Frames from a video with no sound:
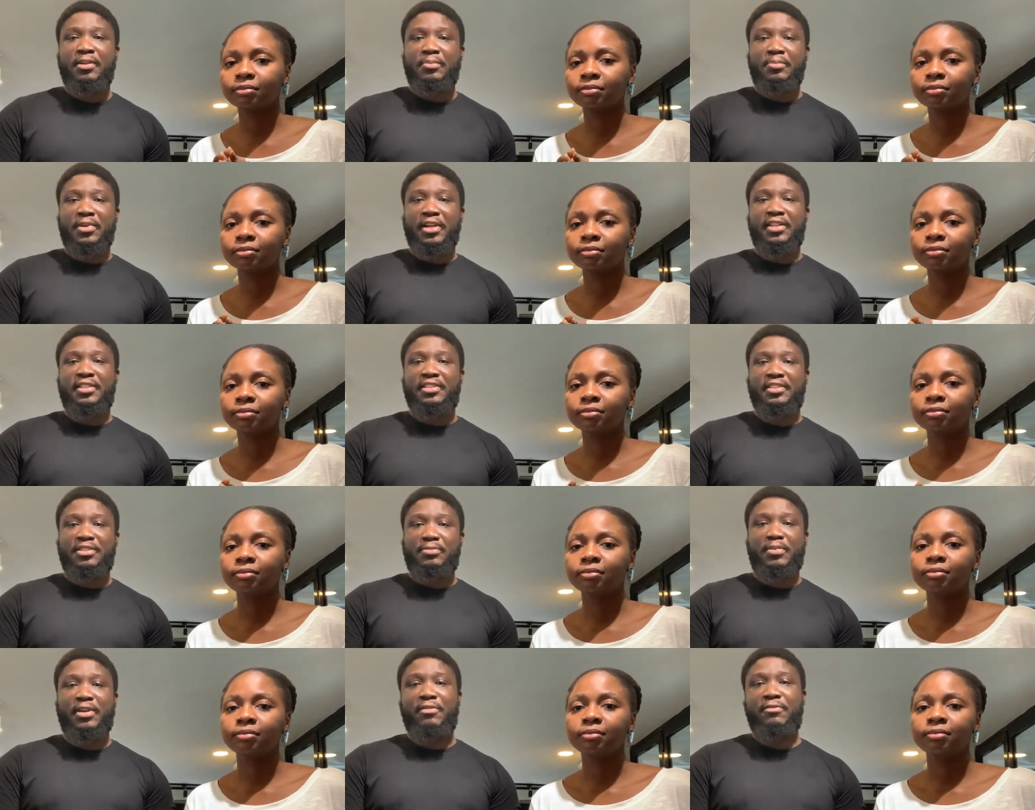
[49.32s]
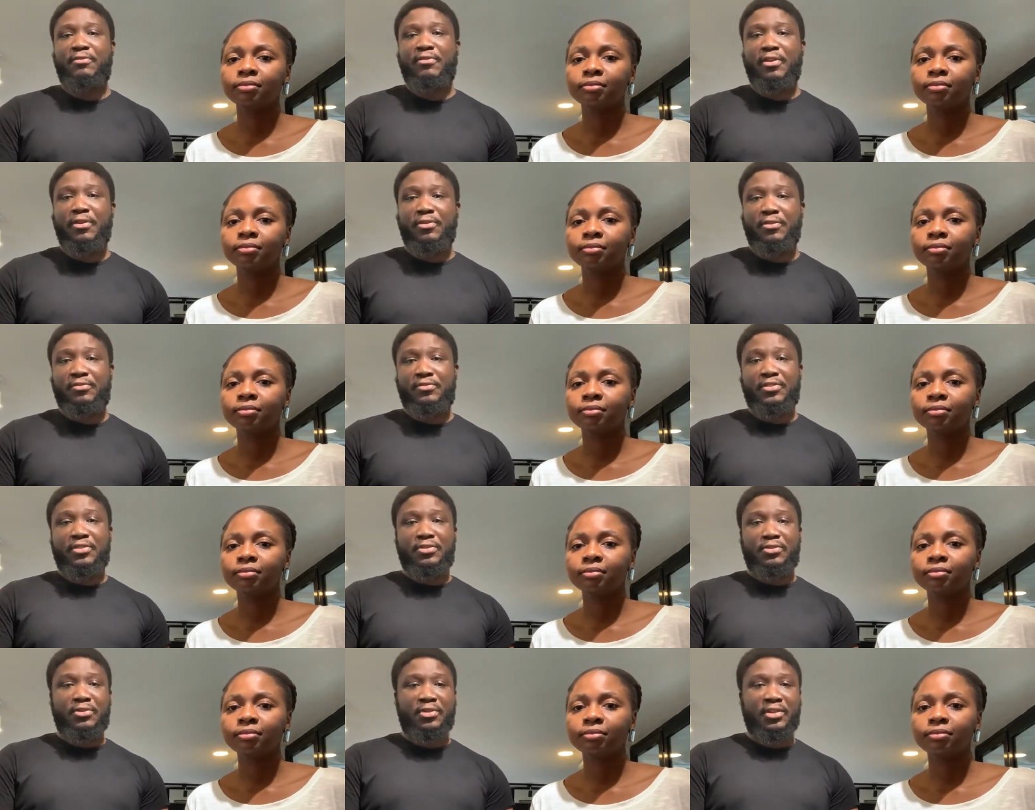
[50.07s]
Speaker 1: practice by FAO of the
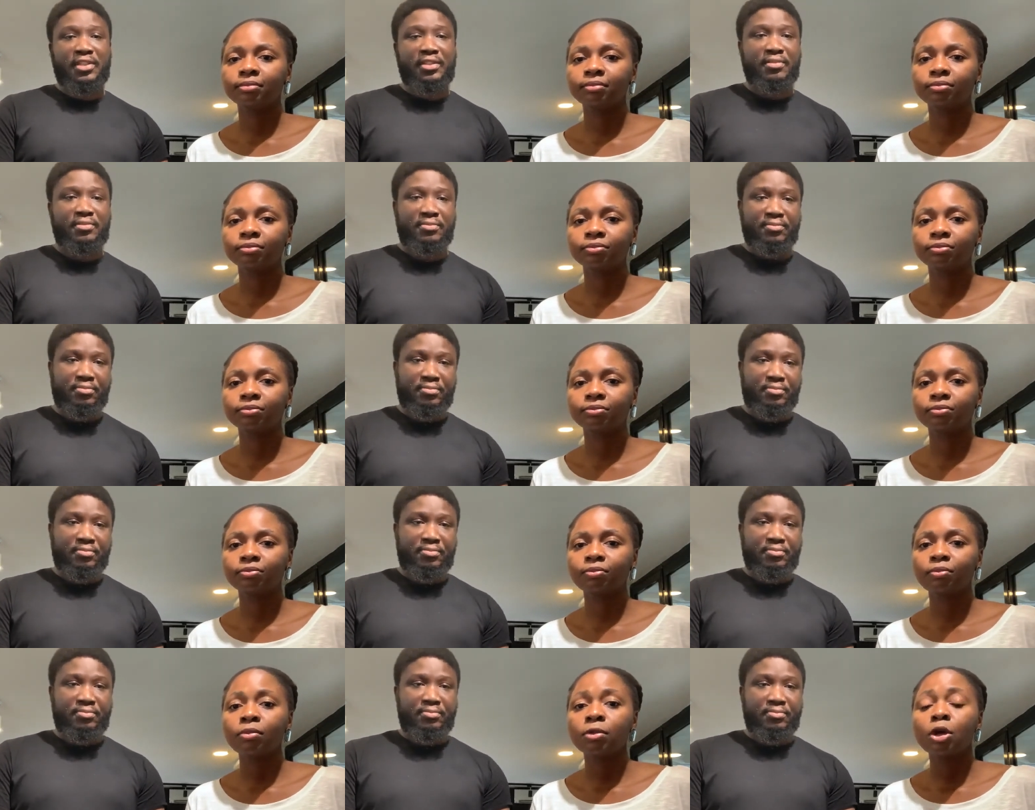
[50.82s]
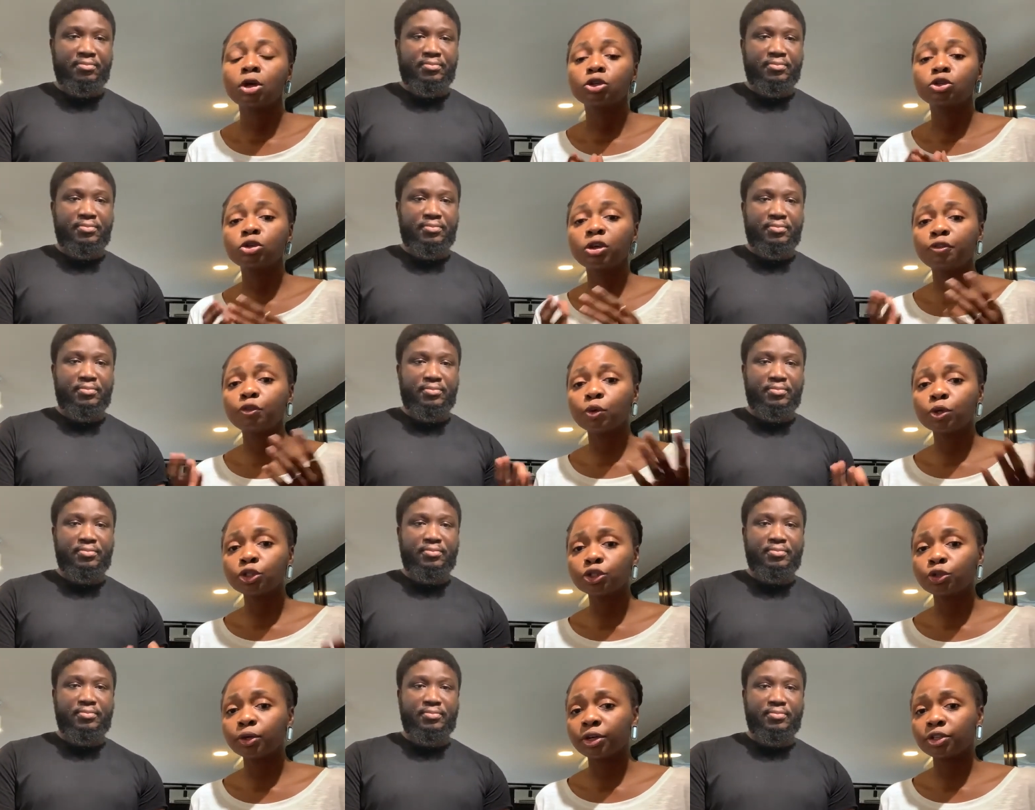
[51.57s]
UN.
Speaker 2: So if you want
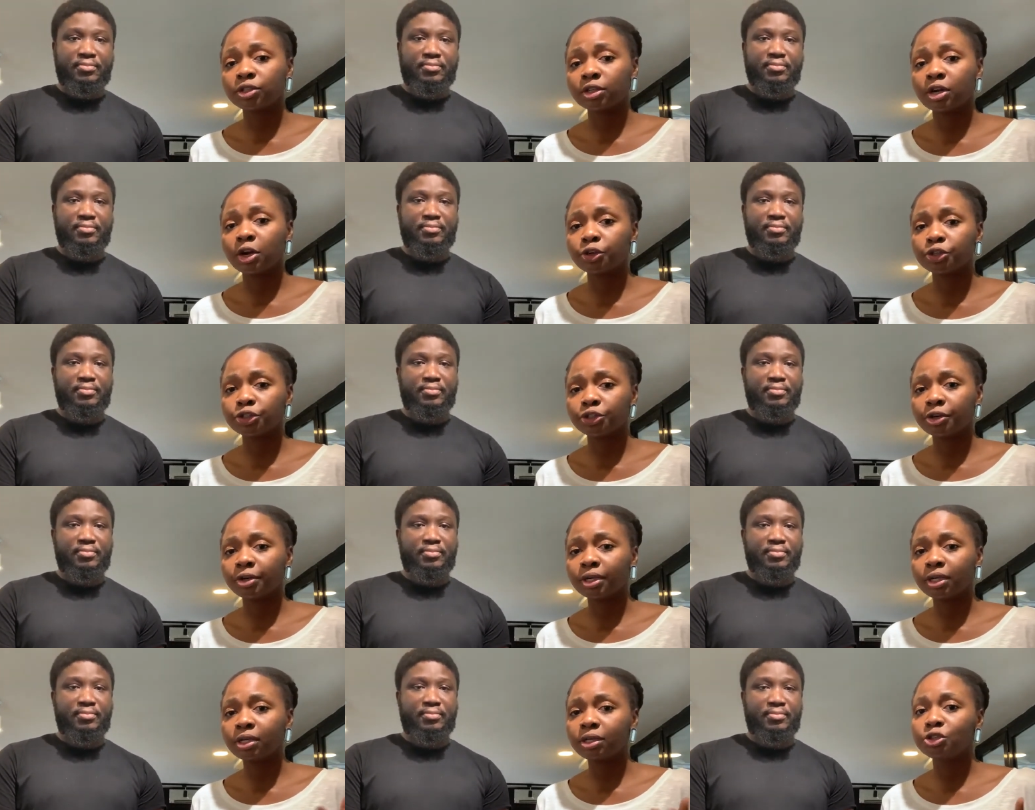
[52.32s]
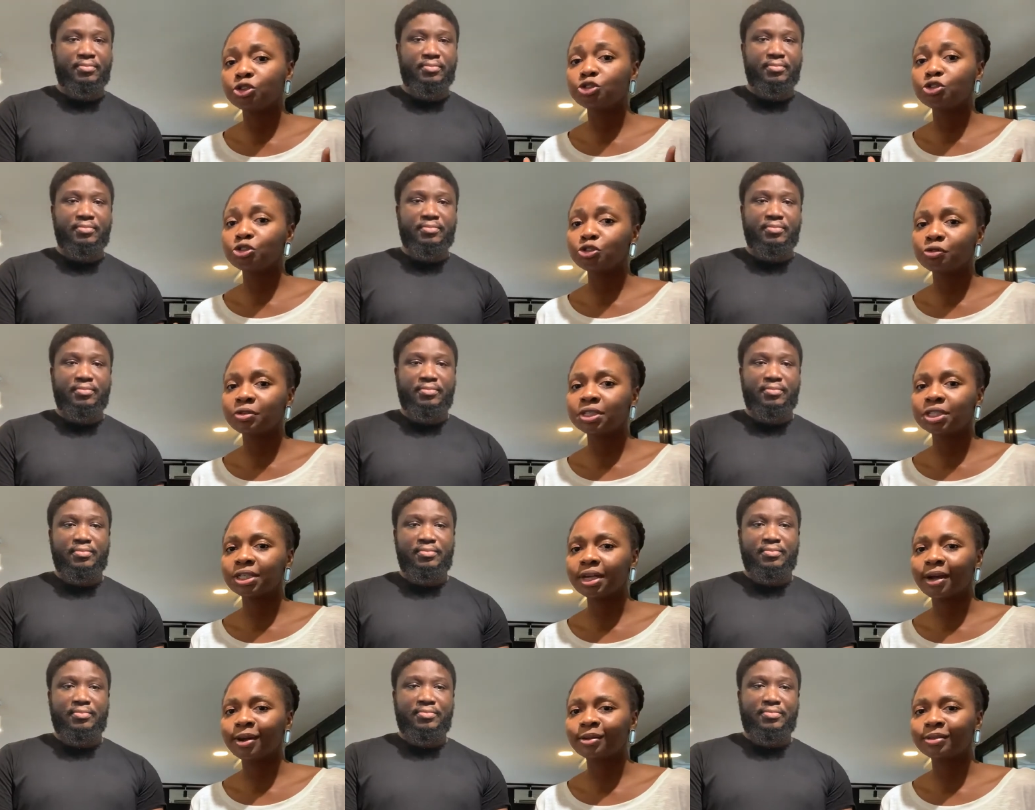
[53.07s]
to join us on our journey, do reach
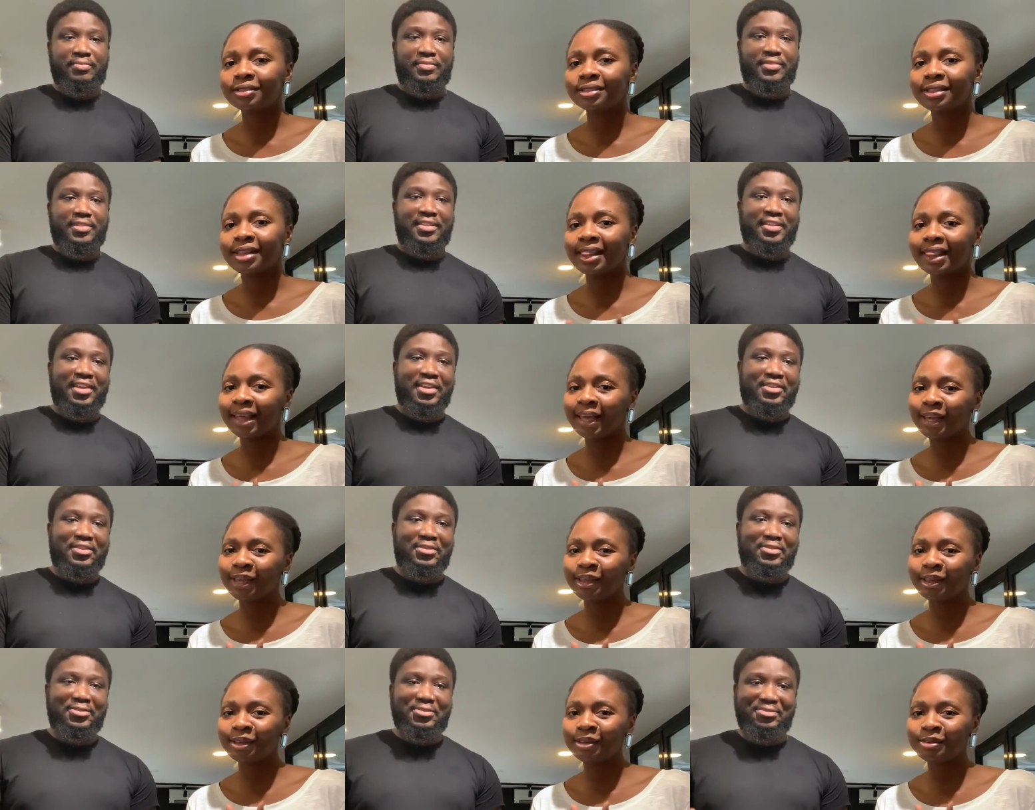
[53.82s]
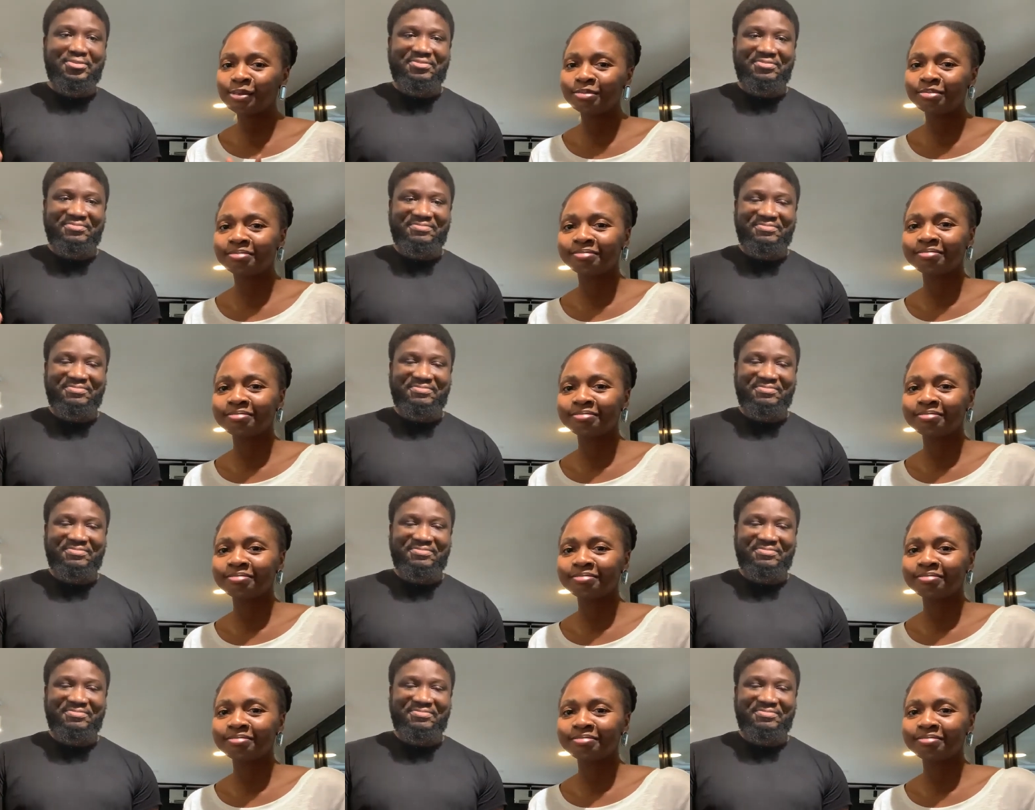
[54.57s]
out. Thank, Thank you. you.